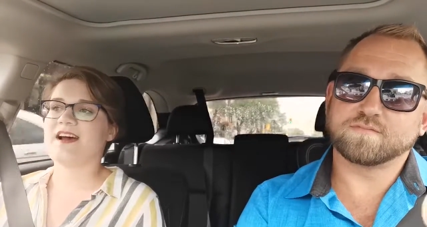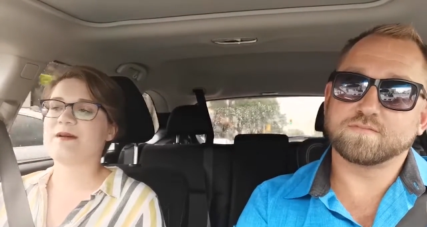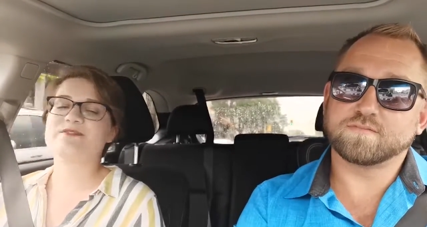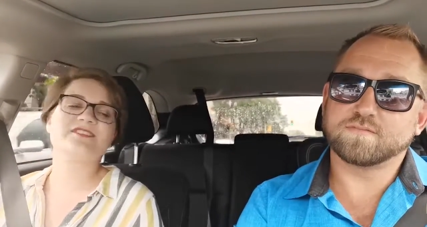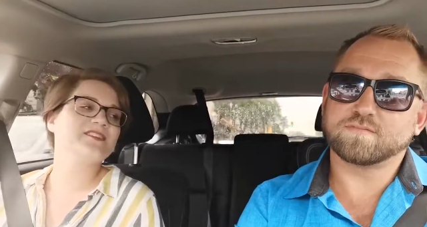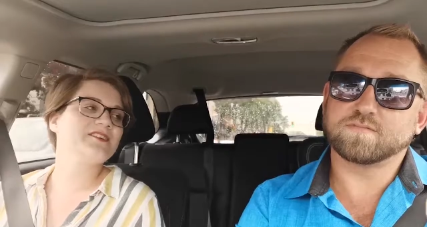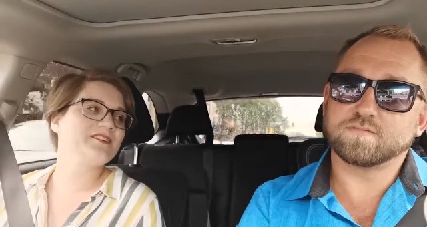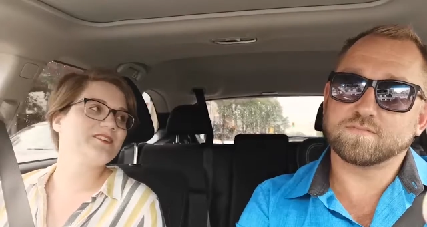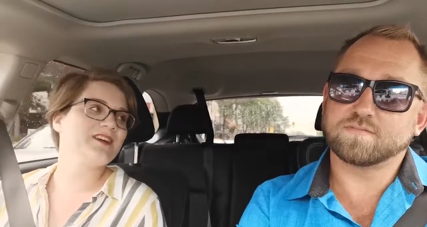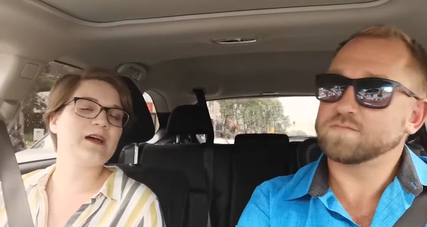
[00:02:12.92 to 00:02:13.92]
Speaker 1: I'm
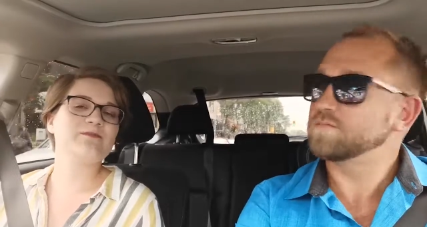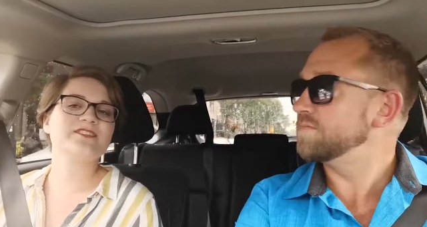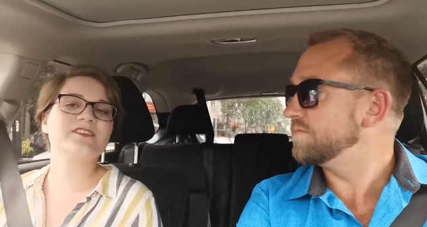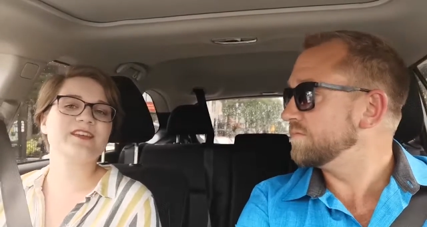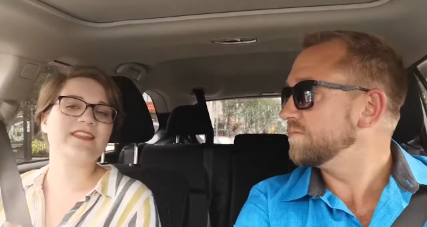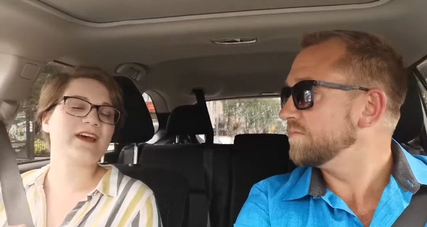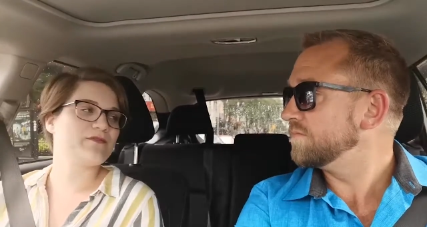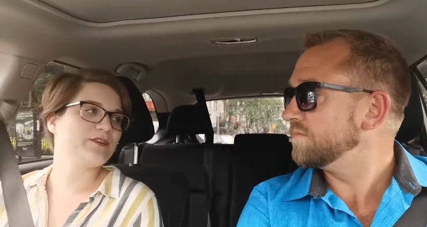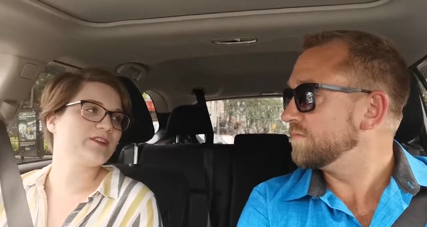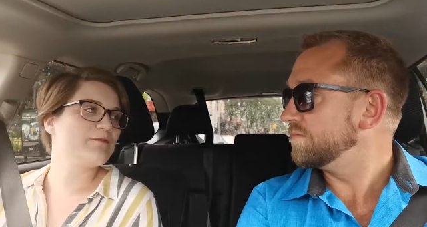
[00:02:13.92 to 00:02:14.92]
still I'm still in that
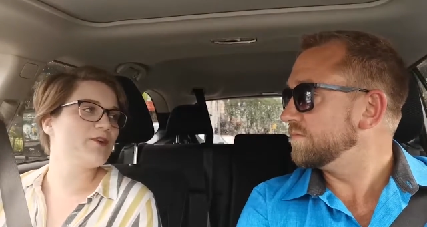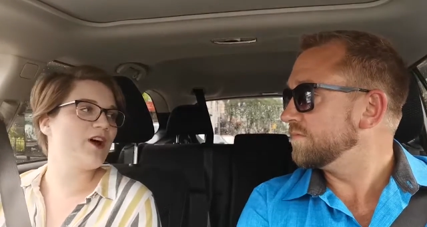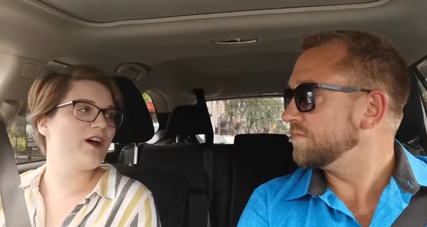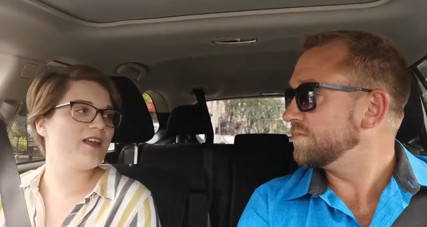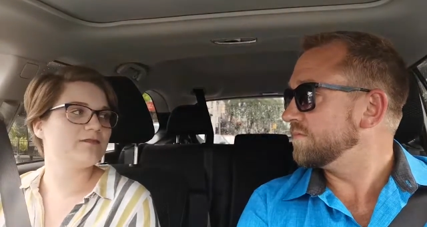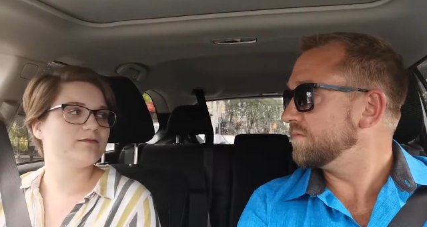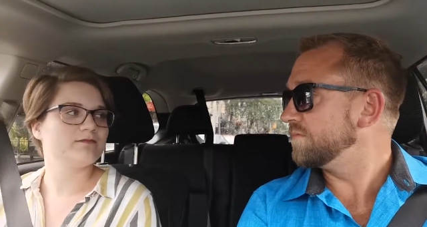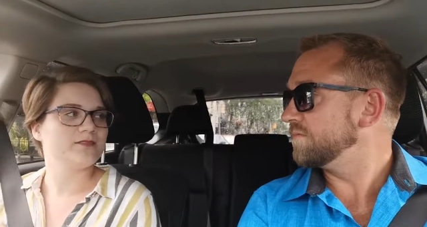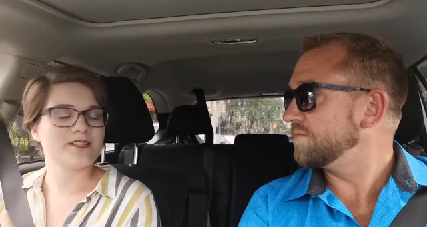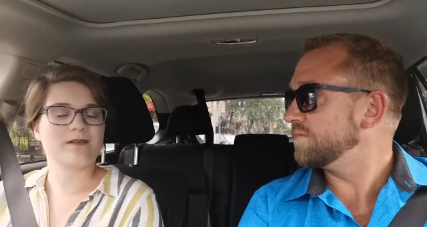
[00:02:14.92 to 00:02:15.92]
field. I'm not
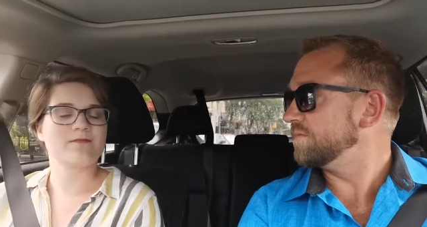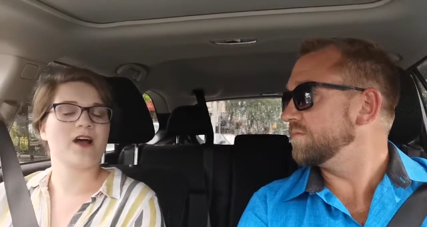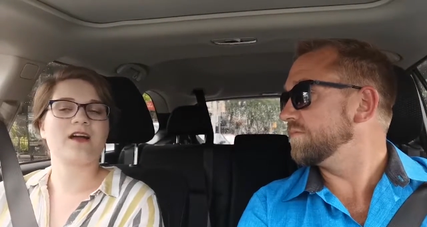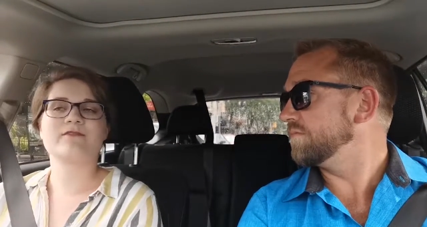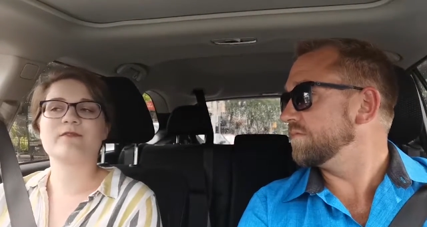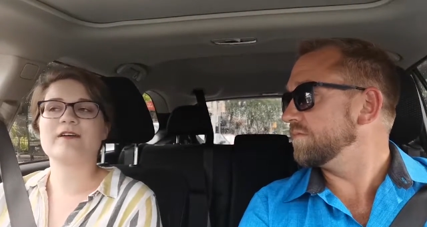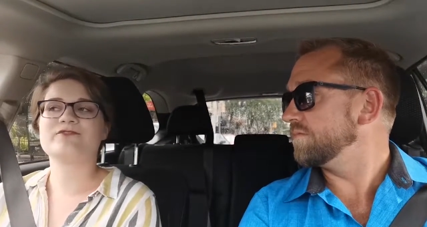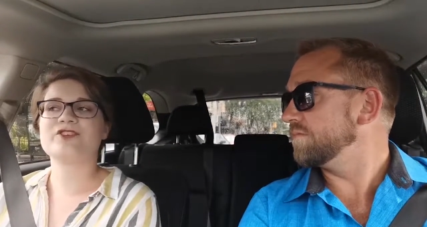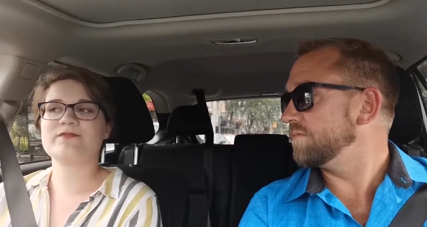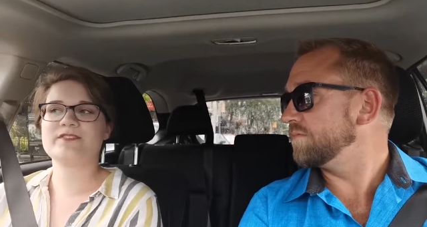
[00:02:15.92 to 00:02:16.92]
I'm not I've I've
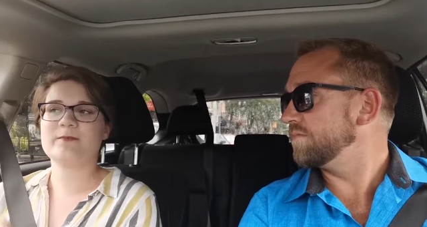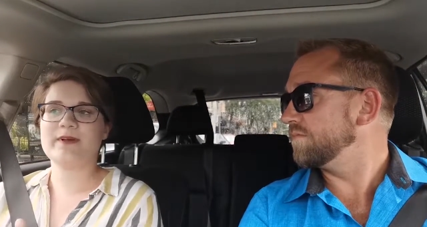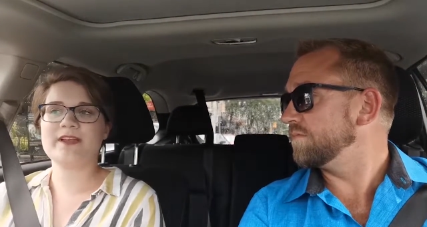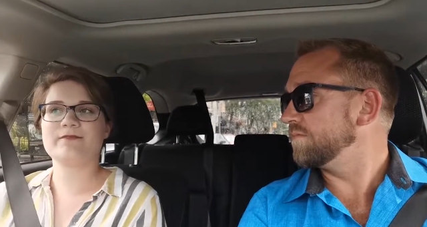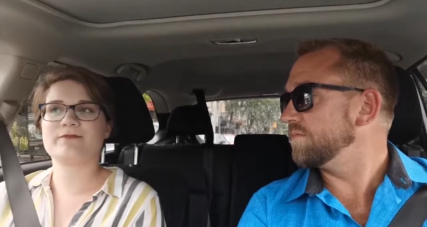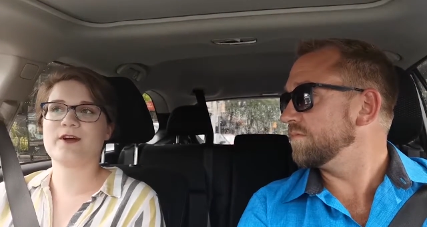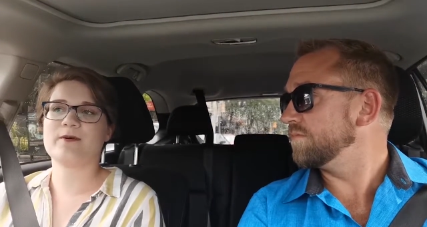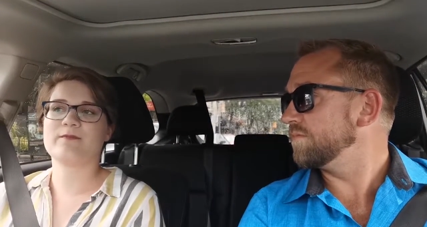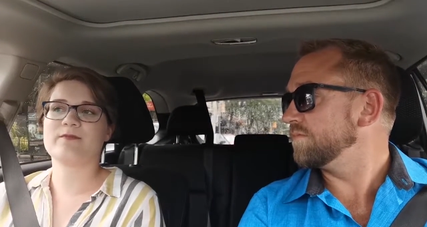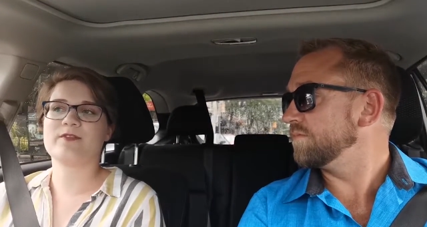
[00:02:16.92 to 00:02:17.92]
shifted a bit
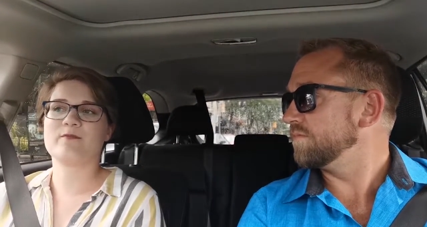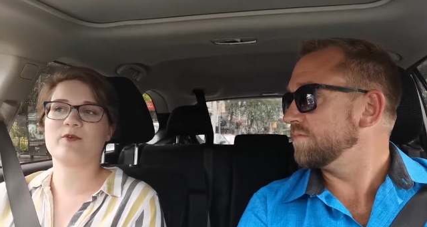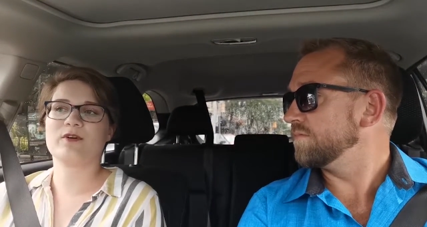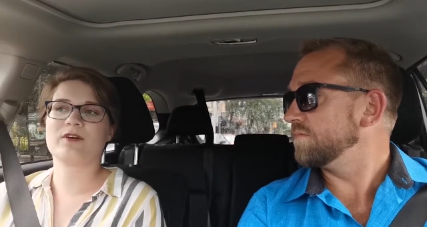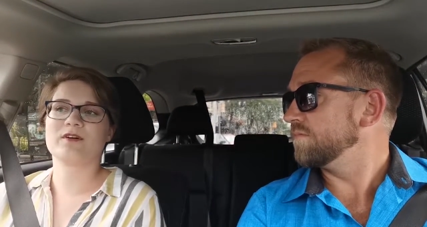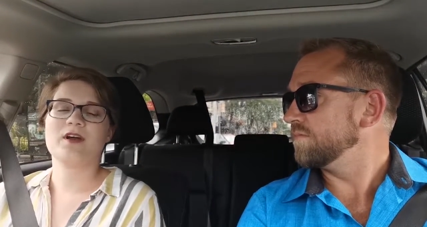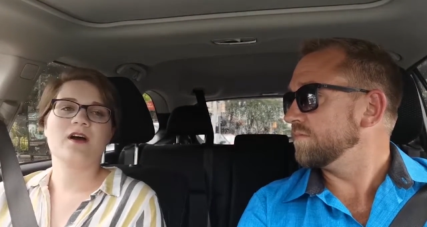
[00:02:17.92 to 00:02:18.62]
from the more